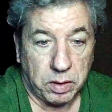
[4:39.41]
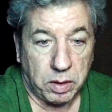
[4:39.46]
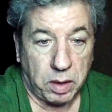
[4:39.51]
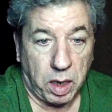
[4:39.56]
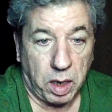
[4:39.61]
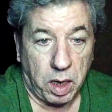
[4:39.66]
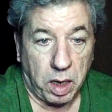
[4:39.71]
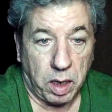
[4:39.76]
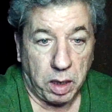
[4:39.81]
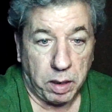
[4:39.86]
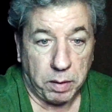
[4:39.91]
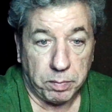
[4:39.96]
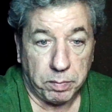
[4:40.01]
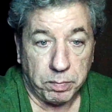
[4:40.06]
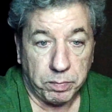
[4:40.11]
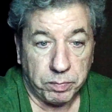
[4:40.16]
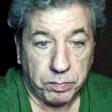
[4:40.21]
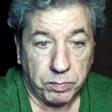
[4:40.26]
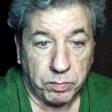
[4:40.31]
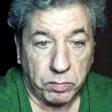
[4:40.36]

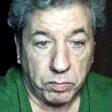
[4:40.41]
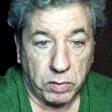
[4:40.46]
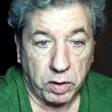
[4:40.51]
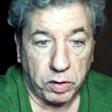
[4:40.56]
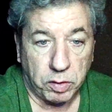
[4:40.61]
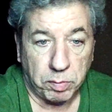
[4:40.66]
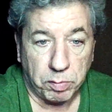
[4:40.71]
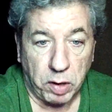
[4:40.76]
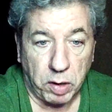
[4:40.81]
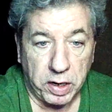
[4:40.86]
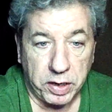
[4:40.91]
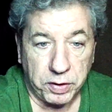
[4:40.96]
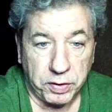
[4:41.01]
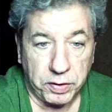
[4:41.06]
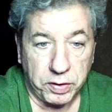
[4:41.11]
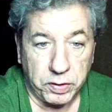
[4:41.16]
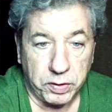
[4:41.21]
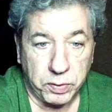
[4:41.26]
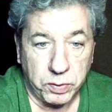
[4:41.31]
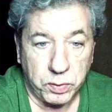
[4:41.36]
the brighter
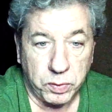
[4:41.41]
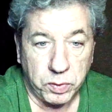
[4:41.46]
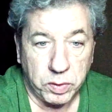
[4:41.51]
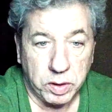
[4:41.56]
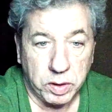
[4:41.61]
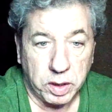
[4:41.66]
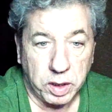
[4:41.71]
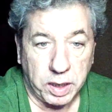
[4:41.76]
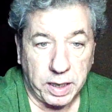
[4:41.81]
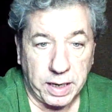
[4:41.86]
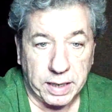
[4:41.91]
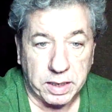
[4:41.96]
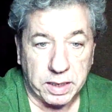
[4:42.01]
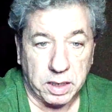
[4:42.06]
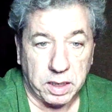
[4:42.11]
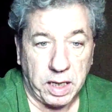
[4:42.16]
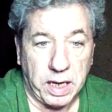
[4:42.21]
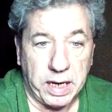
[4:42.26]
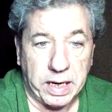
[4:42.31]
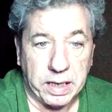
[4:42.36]
you get the
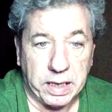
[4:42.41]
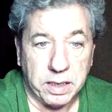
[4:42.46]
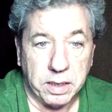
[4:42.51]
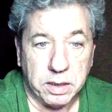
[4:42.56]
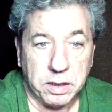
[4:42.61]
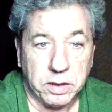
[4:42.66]
light.